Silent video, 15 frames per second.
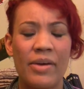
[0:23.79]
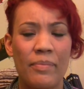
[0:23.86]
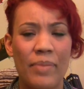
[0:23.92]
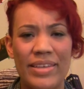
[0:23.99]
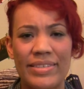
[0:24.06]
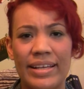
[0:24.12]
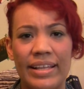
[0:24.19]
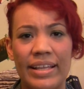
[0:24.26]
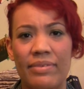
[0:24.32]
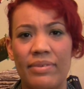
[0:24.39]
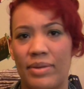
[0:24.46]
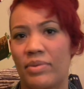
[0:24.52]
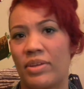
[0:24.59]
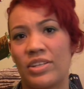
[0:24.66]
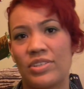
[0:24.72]
Basically what
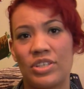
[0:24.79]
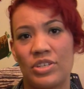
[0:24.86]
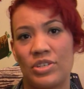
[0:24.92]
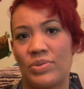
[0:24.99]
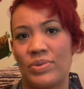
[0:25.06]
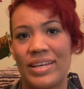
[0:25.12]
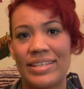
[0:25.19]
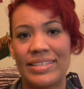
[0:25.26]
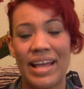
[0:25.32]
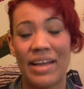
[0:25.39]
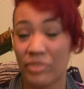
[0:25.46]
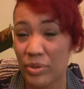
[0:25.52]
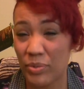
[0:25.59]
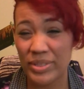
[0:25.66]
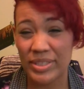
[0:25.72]
I'm going to do is
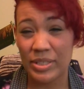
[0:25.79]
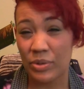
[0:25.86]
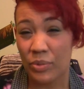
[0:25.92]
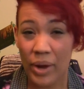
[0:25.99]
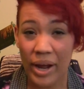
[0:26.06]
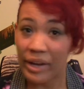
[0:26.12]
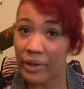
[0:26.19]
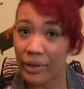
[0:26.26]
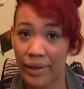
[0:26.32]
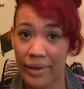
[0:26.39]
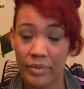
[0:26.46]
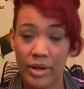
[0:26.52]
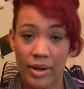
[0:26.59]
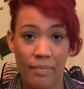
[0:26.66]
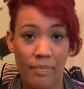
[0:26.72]
every once in a while I'm
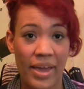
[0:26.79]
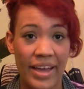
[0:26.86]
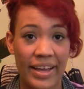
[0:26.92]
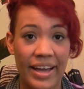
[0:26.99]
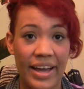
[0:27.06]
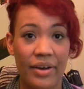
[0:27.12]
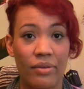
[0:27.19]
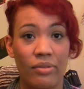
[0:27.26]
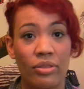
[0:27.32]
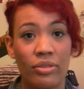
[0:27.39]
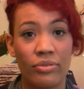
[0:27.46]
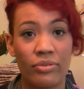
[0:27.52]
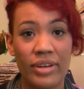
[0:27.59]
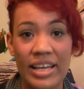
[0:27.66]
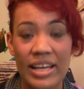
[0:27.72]
going to pick out
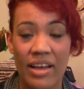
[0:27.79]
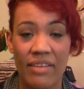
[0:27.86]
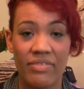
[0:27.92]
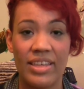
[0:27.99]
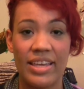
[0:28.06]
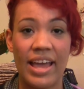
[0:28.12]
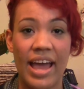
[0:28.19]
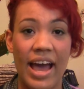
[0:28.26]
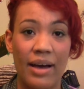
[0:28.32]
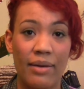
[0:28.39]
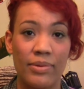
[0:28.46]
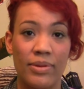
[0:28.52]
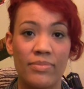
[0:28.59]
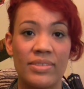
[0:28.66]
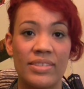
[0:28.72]
three of the
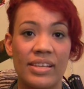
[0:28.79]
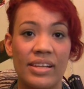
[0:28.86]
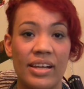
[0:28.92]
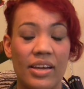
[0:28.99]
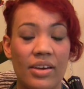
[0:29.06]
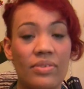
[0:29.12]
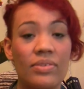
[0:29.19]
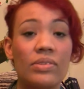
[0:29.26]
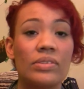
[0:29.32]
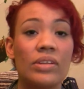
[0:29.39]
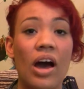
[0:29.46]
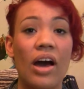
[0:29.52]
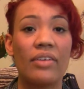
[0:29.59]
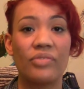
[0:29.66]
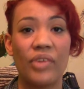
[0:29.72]
albums that I own
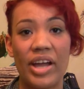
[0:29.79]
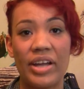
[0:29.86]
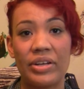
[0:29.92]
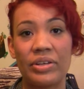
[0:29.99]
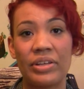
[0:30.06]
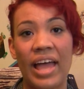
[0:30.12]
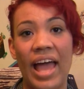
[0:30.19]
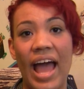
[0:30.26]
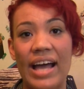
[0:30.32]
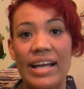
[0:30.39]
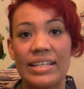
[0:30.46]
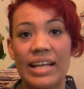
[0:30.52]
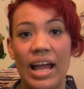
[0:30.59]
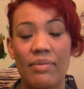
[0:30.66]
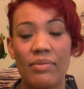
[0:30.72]
on vinyl,
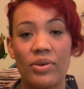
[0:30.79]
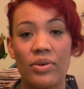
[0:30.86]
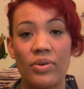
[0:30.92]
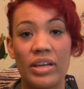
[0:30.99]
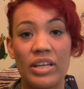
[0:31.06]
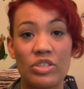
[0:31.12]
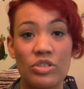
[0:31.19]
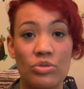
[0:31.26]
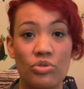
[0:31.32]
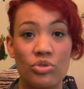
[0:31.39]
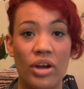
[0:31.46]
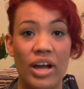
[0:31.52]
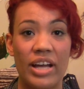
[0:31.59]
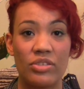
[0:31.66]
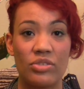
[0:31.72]
and I'm going to
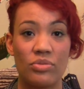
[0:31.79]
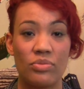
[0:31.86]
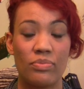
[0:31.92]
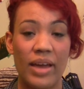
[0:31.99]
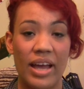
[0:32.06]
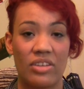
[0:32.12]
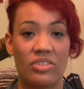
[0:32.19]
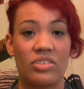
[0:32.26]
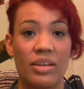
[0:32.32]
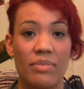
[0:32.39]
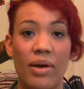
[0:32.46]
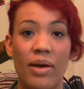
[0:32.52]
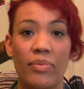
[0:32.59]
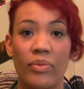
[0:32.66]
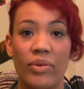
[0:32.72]
try to match them
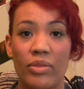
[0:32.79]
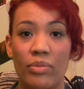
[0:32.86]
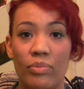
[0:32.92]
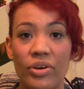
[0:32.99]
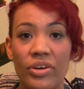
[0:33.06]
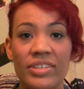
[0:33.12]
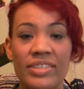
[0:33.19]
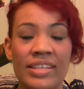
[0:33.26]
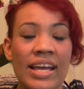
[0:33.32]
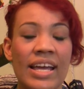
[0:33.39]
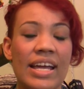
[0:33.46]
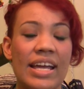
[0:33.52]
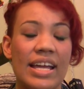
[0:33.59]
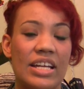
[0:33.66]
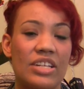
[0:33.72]
up with books
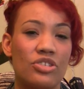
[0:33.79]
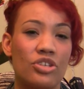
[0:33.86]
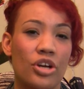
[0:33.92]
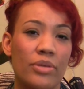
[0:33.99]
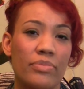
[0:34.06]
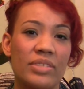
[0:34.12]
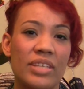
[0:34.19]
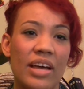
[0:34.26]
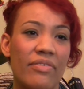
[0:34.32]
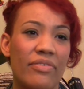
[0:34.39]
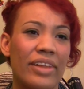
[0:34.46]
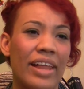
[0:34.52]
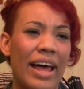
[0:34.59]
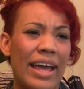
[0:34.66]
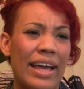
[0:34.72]
in terms of
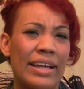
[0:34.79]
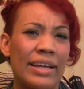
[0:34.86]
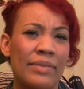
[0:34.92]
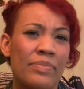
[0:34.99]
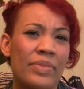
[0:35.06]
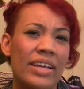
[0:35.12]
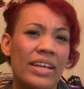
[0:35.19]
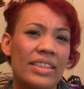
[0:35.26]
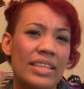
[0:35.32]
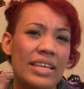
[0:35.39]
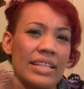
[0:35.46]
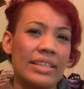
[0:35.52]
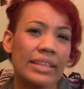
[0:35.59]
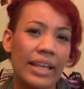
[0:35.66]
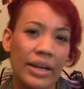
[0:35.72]
like
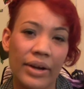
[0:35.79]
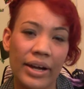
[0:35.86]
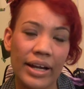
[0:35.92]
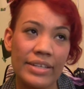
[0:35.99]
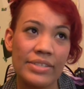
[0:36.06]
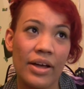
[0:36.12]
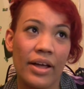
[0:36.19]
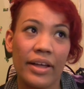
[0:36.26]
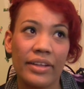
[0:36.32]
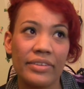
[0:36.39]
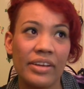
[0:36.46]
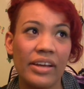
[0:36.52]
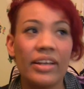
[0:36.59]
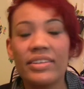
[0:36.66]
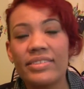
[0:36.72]
the lyrics
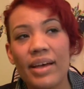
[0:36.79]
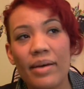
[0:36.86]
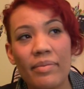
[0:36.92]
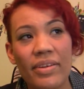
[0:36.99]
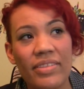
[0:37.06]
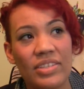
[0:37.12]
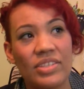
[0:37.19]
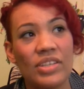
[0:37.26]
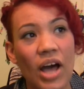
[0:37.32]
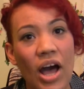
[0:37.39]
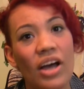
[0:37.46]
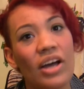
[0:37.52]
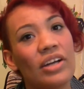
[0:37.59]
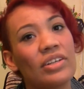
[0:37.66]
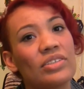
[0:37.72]
on some of the
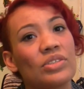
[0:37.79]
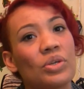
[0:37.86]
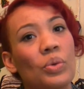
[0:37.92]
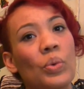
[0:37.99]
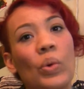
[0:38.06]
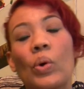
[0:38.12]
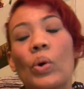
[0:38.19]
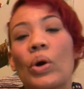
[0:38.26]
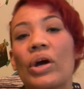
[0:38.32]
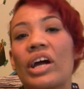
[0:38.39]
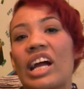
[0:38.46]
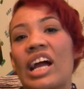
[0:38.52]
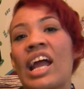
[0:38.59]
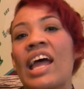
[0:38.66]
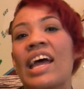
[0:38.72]
songs,
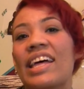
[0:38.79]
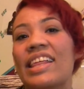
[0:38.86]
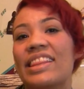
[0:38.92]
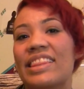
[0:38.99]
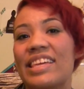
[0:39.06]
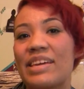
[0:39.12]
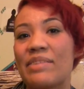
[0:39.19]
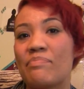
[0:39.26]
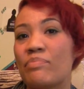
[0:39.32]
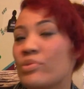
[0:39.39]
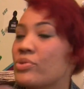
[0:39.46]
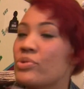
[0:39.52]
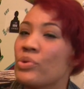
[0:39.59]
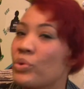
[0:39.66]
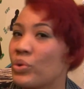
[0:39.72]
or the
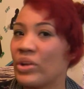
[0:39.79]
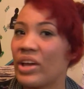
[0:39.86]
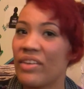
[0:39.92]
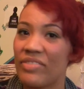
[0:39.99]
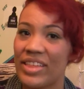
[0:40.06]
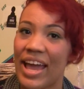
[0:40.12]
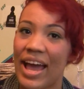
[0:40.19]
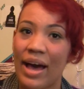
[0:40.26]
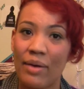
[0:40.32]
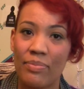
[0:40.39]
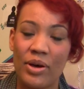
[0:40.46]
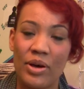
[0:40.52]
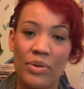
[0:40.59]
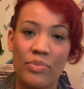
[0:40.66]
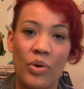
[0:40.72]
mood of the
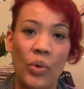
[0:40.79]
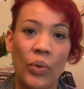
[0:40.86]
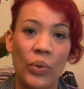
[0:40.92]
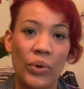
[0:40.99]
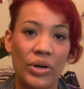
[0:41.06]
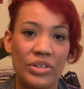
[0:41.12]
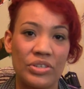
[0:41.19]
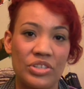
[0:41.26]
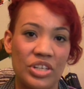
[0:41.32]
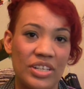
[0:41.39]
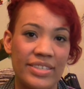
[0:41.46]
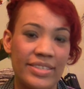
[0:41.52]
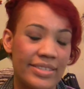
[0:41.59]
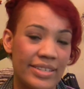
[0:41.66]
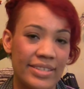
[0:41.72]
album, or
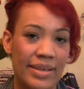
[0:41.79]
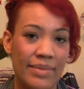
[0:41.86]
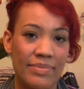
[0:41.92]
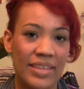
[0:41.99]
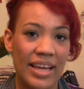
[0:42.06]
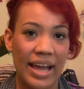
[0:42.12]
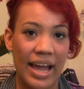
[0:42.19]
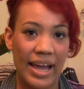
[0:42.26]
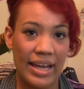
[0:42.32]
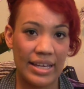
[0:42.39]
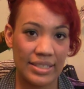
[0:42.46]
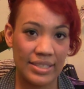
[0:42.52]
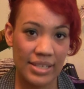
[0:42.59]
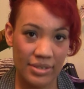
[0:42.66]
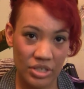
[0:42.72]
just something I
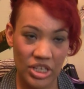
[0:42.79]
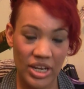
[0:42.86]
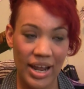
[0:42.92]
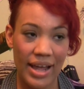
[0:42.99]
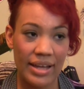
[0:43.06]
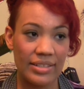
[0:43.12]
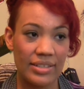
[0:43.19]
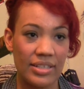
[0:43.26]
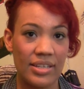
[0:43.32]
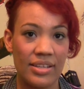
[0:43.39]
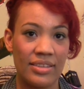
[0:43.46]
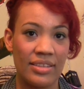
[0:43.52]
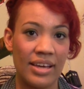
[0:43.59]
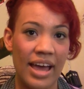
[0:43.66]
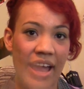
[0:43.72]
associate
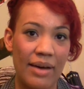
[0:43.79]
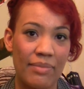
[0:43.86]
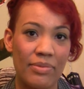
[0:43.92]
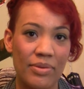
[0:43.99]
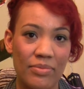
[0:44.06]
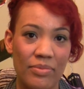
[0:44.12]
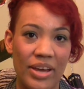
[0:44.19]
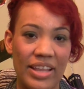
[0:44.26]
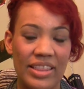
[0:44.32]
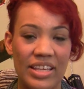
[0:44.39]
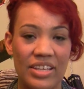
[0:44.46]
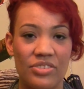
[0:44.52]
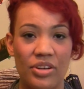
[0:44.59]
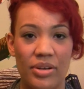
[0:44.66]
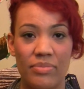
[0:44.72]
the album with
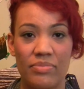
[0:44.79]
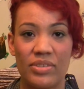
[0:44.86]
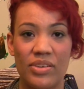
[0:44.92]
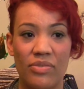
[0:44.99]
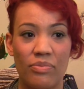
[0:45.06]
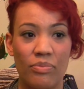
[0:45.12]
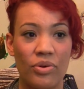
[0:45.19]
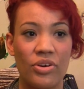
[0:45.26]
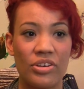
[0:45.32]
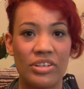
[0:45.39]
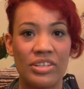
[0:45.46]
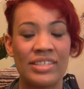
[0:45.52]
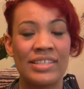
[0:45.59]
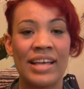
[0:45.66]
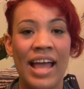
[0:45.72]
in terms of
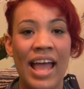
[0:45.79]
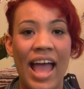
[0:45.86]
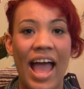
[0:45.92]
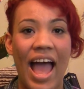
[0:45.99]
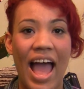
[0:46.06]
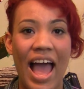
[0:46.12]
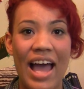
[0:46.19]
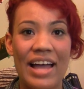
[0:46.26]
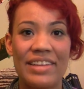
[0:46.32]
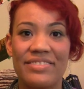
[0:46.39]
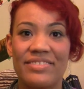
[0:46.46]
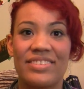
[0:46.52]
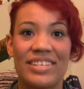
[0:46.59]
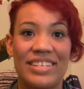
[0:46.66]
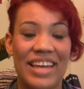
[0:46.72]
books.
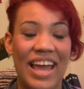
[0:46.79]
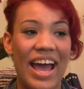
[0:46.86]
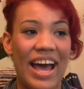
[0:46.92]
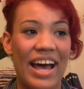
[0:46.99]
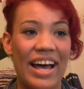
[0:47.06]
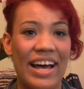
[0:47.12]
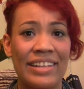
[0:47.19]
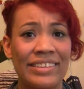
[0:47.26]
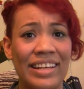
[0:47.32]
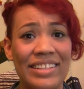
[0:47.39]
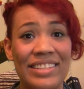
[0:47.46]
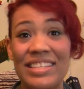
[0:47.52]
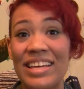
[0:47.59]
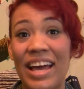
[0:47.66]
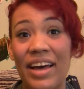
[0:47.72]
And yeah,
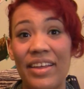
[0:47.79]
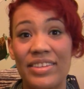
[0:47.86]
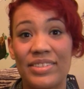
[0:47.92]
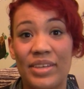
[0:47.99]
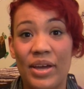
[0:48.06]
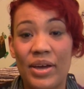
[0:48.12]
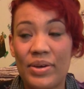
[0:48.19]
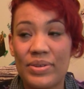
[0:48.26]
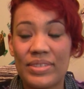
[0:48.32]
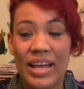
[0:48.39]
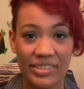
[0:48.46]
let's see how this goes.